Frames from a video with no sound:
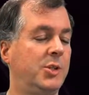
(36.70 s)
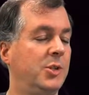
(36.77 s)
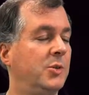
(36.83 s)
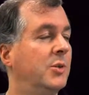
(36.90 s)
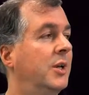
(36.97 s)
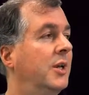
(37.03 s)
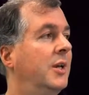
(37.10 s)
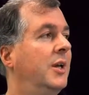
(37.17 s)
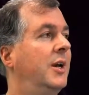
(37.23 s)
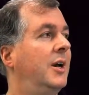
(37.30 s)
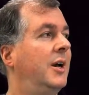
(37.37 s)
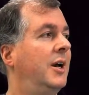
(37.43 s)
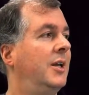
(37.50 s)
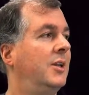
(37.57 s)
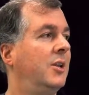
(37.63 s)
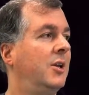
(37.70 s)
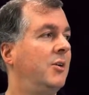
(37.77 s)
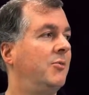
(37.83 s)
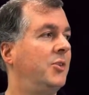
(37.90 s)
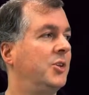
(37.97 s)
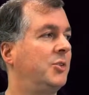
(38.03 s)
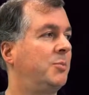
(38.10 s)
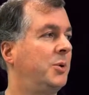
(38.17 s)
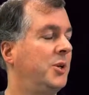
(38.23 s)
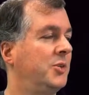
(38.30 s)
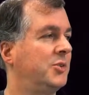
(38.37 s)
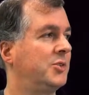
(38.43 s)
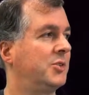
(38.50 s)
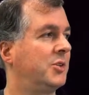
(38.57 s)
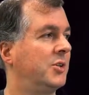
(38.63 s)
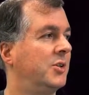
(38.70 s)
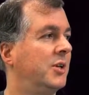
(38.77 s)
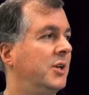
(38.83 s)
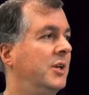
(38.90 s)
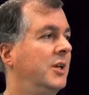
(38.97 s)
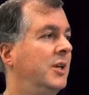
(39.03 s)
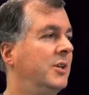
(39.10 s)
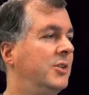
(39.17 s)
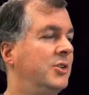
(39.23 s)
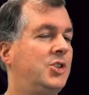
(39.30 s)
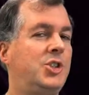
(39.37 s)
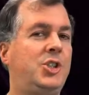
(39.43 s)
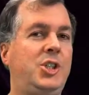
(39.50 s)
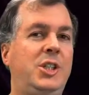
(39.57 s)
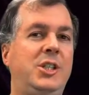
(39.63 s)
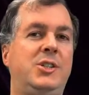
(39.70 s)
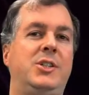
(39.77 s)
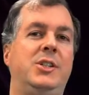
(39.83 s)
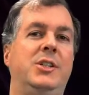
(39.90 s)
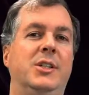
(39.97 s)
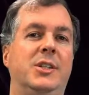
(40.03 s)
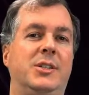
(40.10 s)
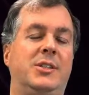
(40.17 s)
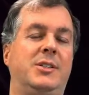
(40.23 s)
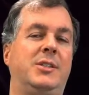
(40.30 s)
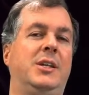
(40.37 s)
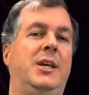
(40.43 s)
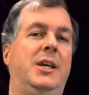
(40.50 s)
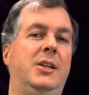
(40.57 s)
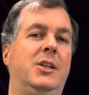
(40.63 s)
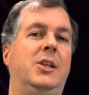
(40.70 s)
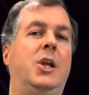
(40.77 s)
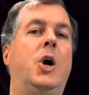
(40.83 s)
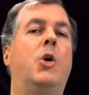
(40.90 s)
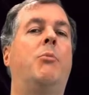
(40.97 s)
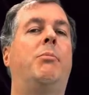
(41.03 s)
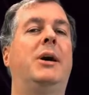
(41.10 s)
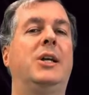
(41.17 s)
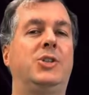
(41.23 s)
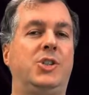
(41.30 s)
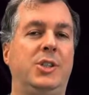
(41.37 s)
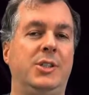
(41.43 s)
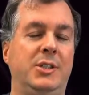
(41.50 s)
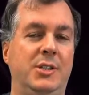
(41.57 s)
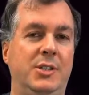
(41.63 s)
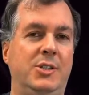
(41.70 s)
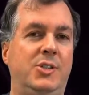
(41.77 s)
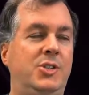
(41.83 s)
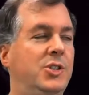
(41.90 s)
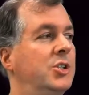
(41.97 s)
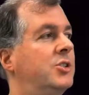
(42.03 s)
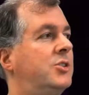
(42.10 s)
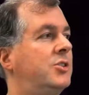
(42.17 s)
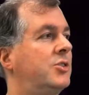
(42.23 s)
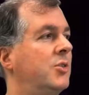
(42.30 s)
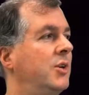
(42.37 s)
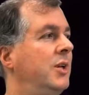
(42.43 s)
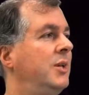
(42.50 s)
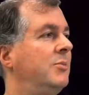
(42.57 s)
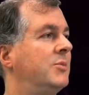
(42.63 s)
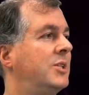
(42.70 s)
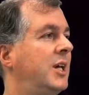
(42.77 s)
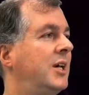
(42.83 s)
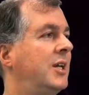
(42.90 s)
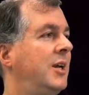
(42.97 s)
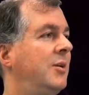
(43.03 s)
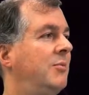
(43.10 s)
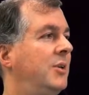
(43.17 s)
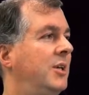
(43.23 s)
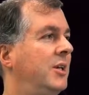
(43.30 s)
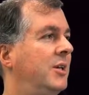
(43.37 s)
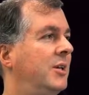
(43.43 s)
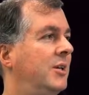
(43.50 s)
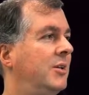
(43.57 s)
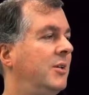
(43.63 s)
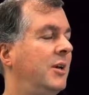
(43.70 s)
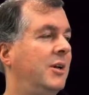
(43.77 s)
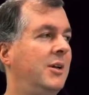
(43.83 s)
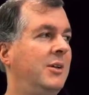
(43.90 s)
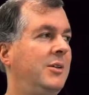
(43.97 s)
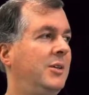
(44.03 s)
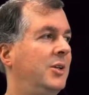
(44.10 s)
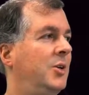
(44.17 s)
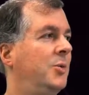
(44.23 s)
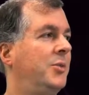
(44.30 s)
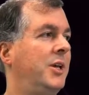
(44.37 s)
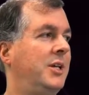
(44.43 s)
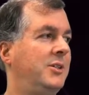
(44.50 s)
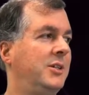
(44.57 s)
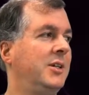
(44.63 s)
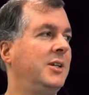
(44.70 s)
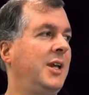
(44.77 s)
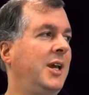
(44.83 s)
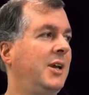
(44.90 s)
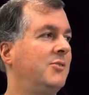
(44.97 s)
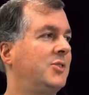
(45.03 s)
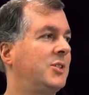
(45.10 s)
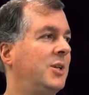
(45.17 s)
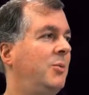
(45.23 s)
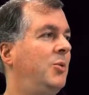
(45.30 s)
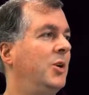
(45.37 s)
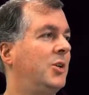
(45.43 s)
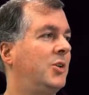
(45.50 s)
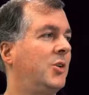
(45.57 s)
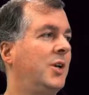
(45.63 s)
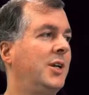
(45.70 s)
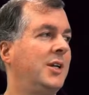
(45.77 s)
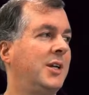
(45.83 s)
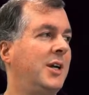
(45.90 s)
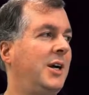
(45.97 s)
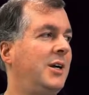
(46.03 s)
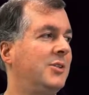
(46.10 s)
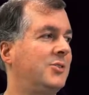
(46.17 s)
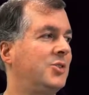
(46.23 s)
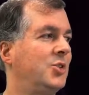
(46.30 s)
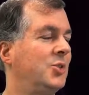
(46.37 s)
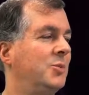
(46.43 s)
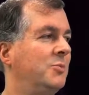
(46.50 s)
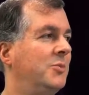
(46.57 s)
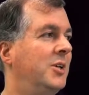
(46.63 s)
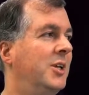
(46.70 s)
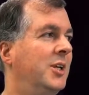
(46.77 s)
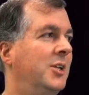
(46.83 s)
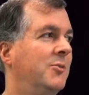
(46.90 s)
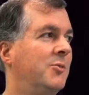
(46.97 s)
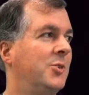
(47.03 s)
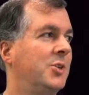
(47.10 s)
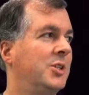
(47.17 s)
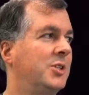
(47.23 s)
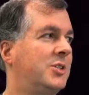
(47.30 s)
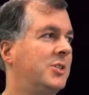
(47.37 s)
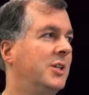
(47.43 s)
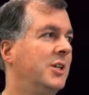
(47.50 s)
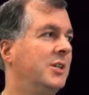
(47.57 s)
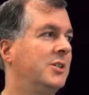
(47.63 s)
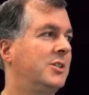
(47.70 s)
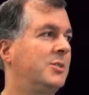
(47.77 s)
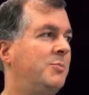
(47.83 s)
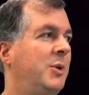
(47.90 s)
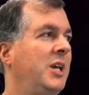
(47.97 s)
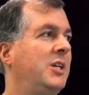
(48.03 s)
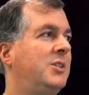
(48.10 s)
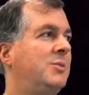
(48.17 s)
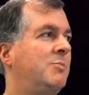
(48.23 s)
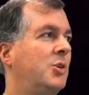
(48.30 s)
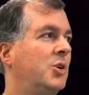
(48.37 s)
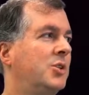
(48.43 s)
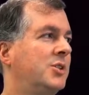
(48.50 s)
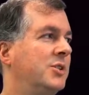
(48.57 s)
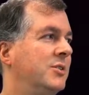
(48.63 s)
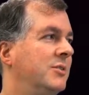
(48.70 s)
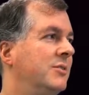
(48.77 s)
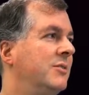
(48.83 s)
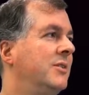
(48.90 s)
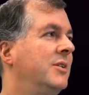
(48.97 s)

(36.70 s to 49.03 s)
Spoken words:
you. I love this poster. The cheesiness and low budgetness just screams out at me. You know, they did have someone create a costume for this space person,